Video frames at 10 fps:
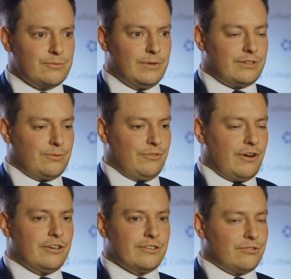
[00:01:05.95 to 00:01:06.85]
which we've
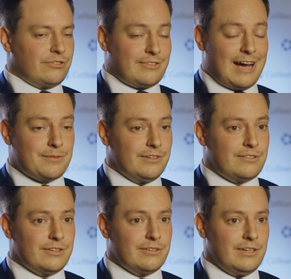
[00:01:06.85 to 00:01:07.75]
only just tapped
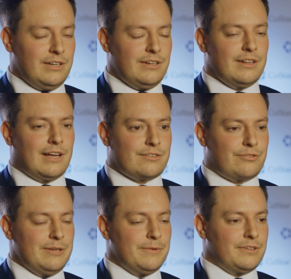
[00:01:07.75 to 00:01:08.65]
into last
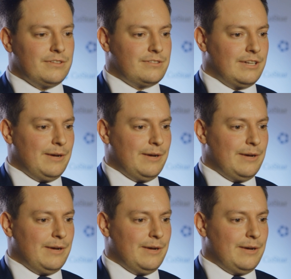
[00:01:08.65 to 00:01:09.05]
three months.